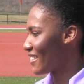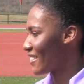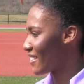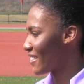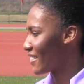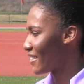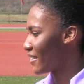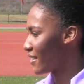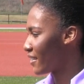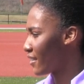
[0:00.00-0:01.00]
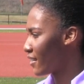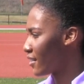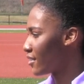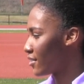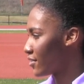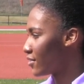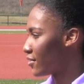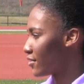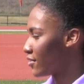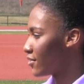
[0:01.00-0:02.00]

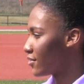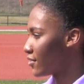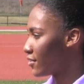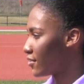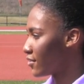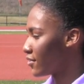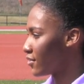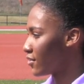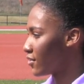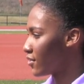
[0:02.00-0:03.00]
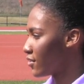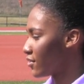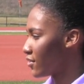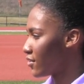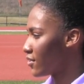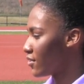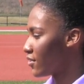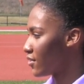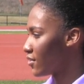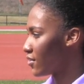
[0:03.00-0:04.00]

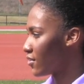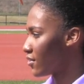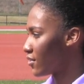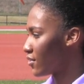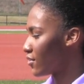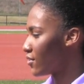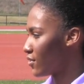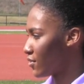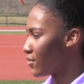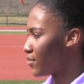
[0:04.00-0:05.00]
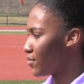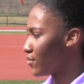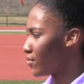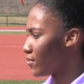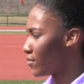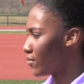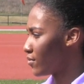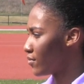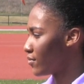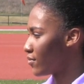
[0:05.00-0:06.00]
No words are spoken by the person on screen.